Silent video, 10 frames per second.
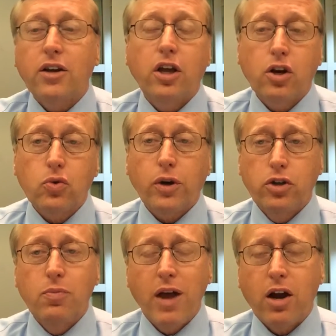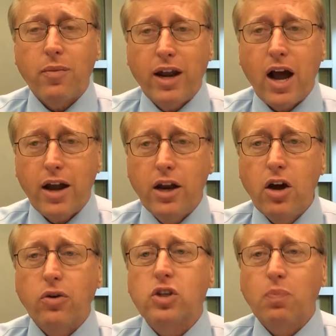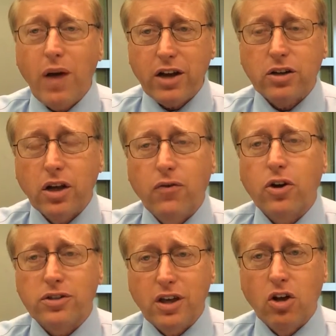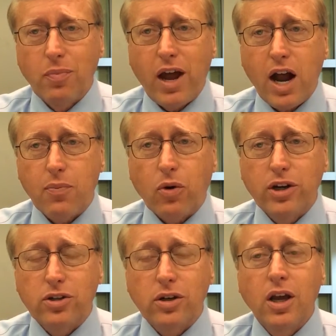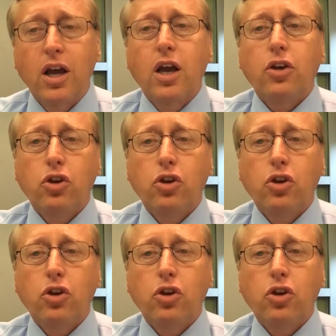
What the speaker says: And here's what you may or may not know, especially if you're a single man operation.